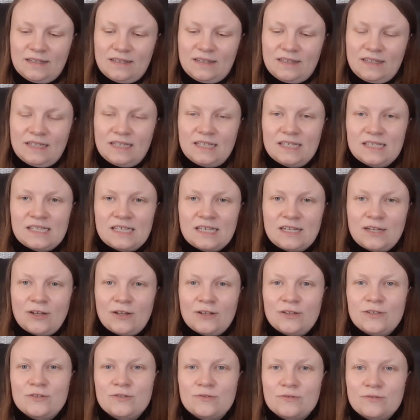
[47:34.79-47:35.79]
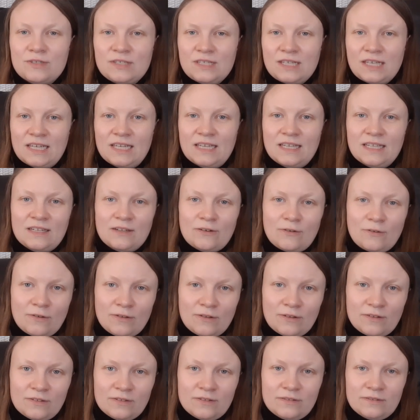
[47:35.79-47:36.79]
it is a lot to take it
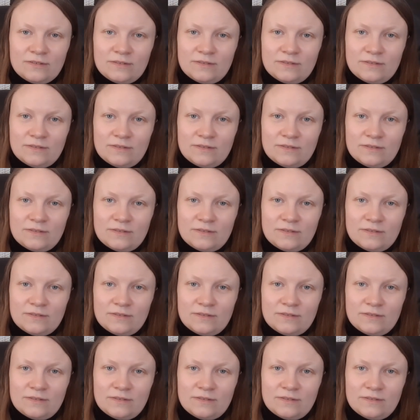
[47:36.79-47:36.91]
all